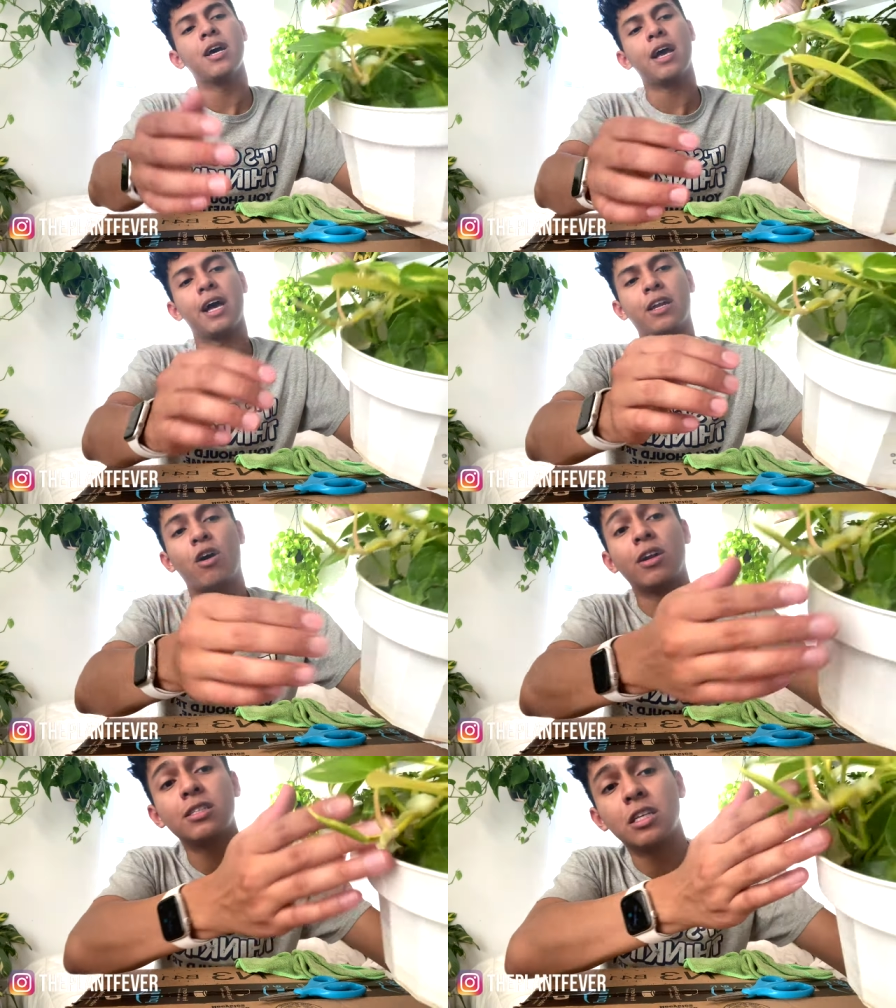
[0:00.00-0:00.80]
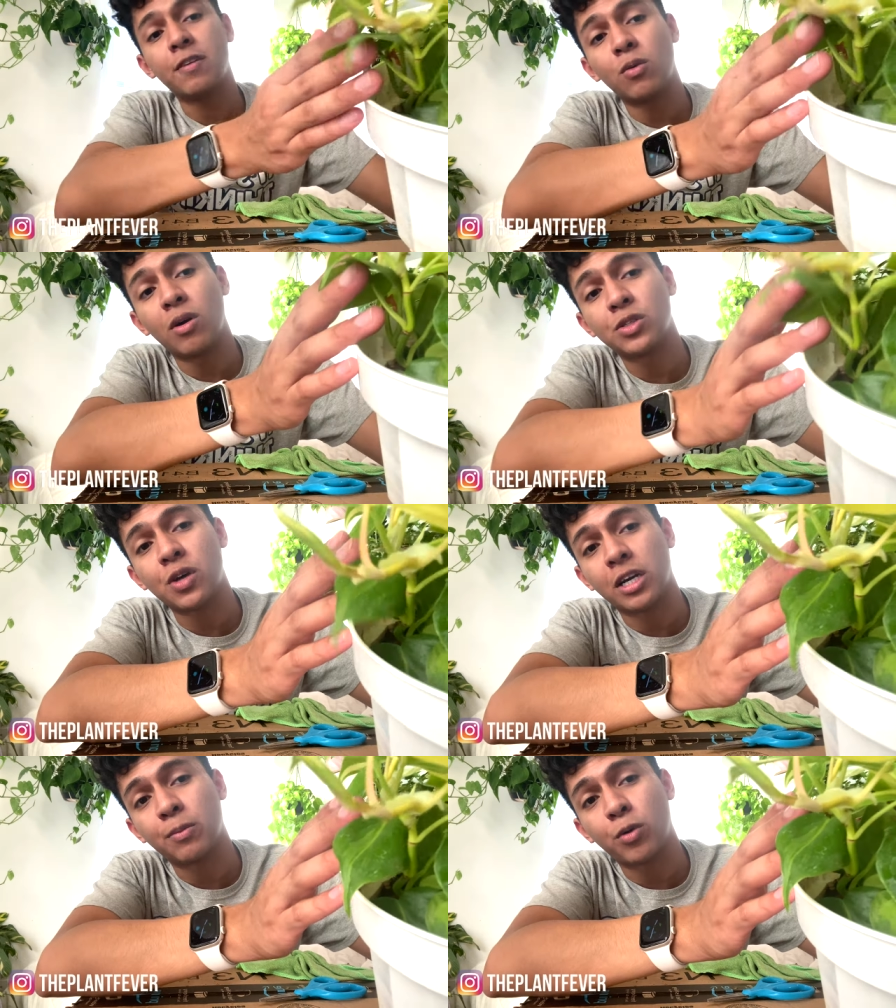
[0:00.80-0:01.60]
And honestly, if I want to,
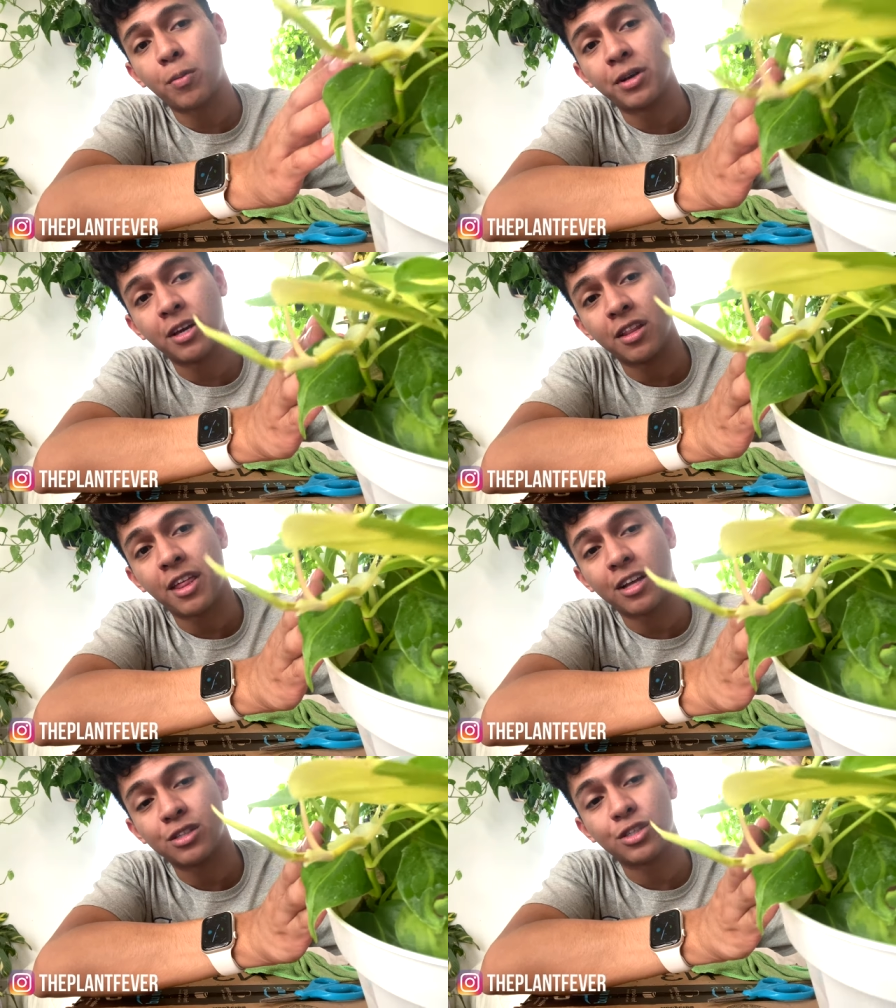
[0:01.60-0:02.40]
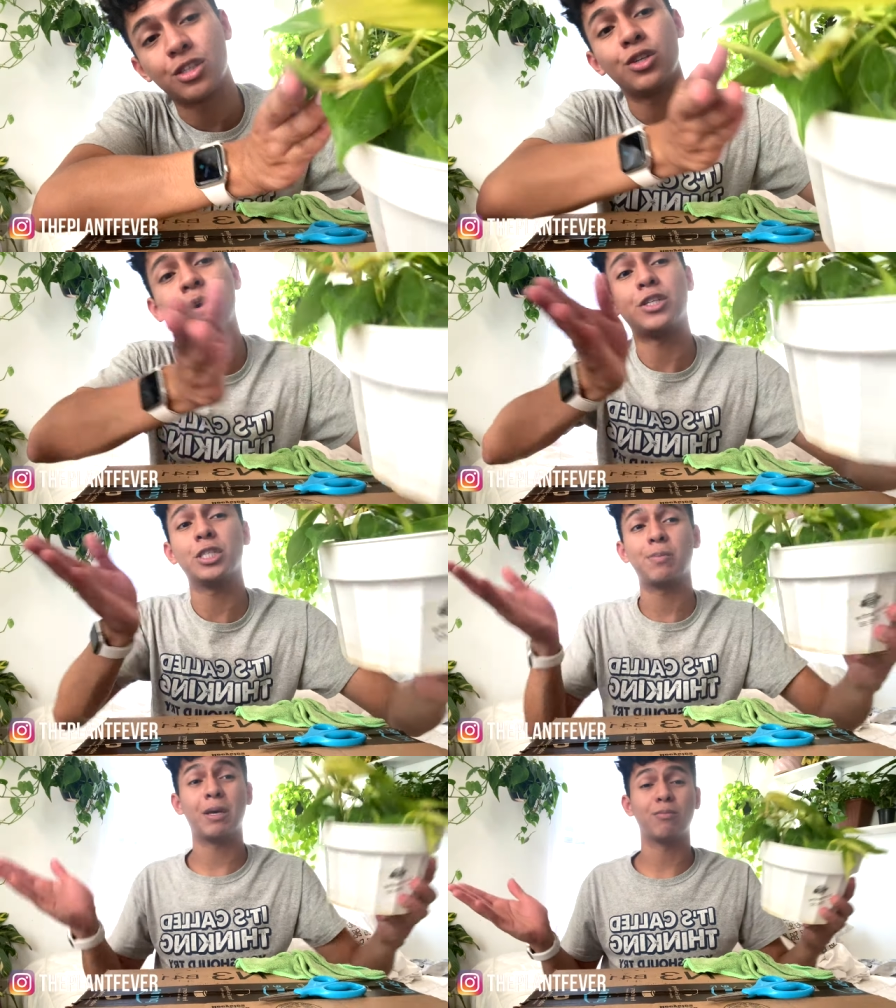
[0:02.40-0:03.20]
I can propagate that too and
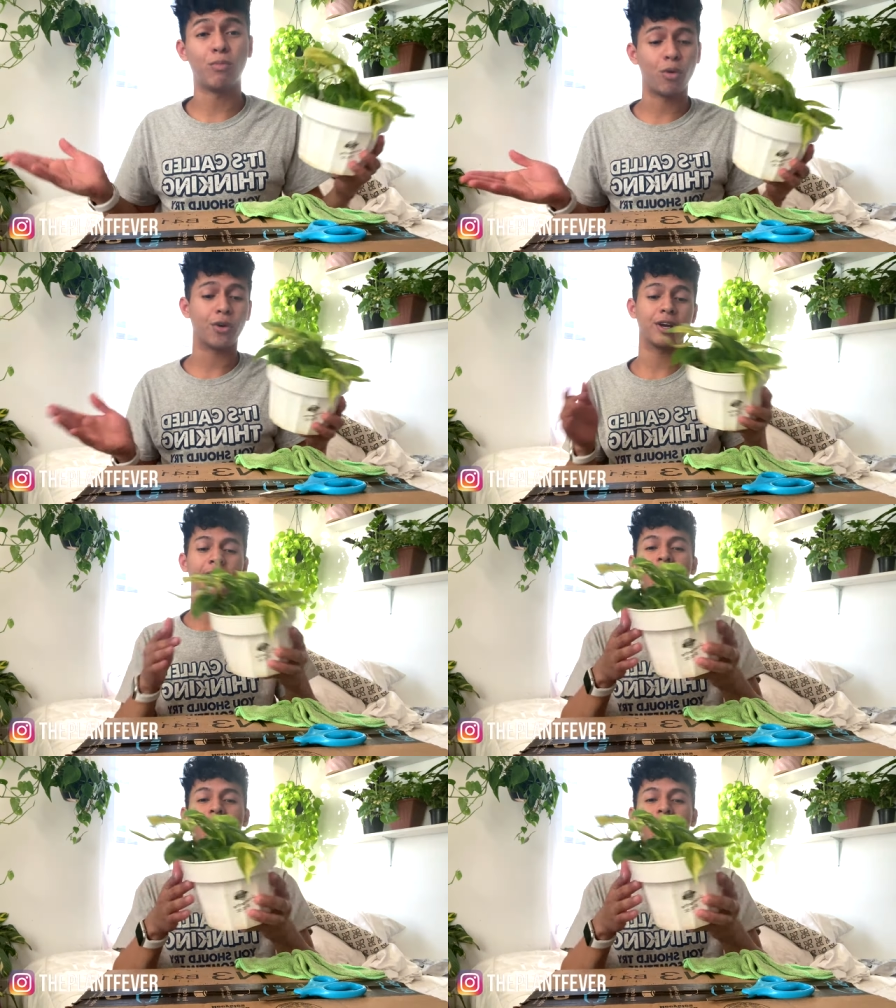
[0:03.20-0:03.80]
just make more.